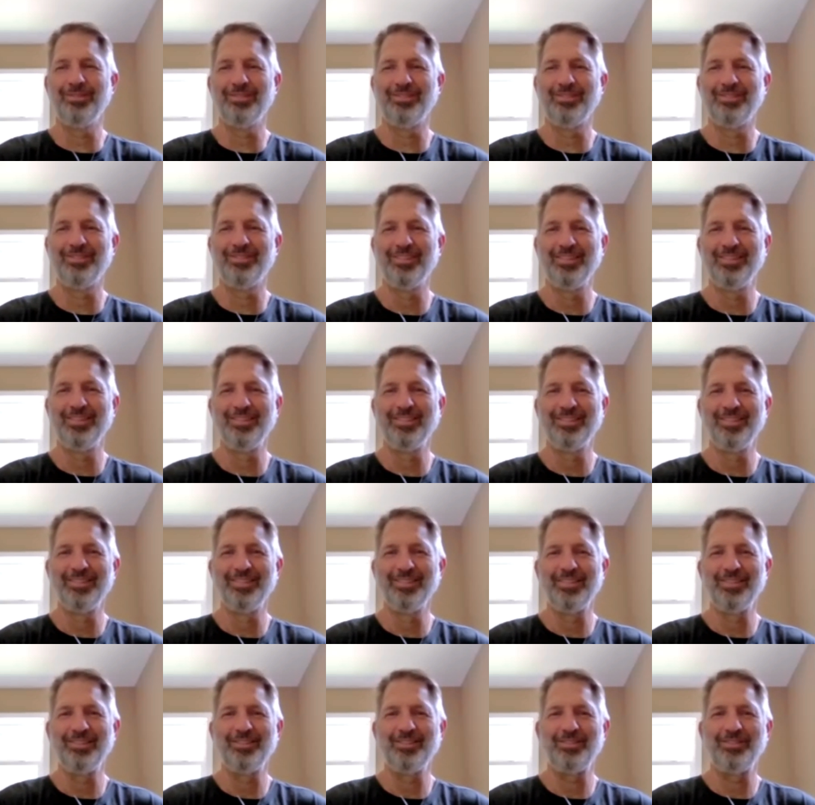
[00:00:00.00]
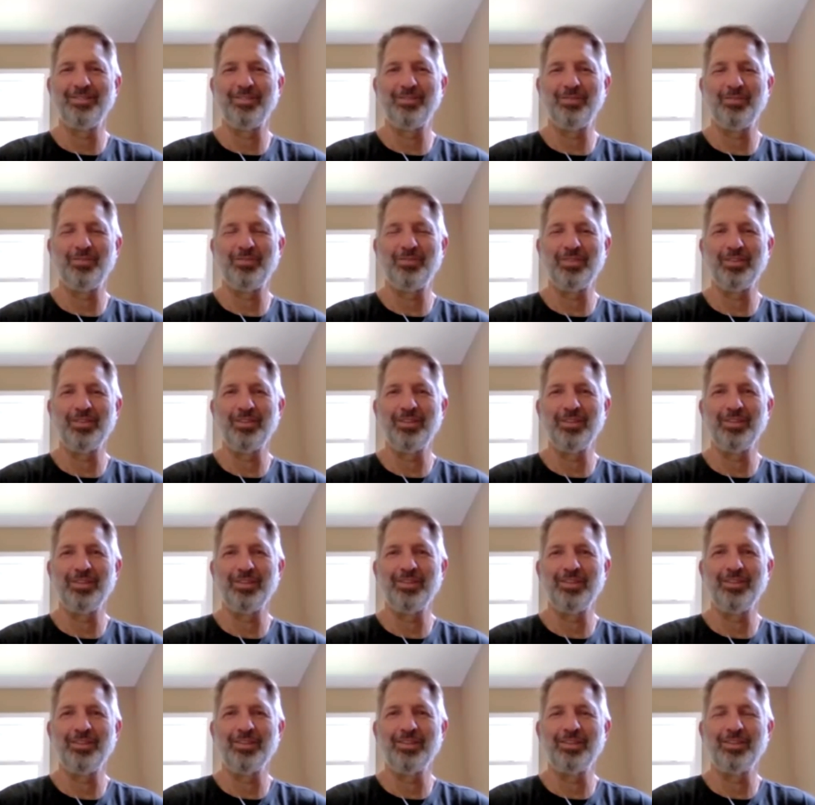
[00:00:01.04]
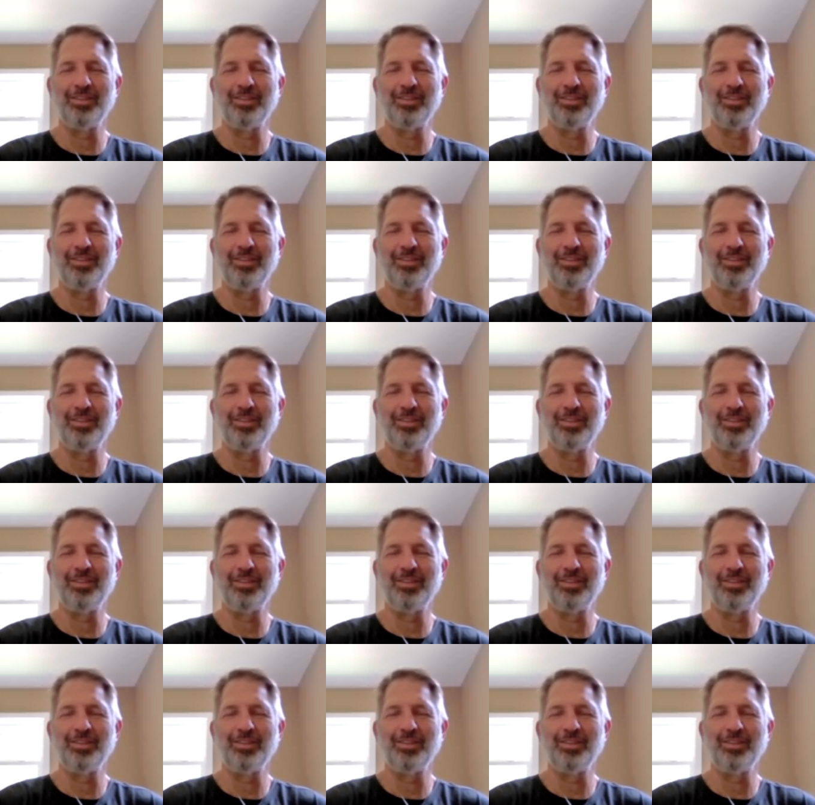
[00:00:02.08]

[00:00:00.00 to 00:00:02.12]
(no one is talking)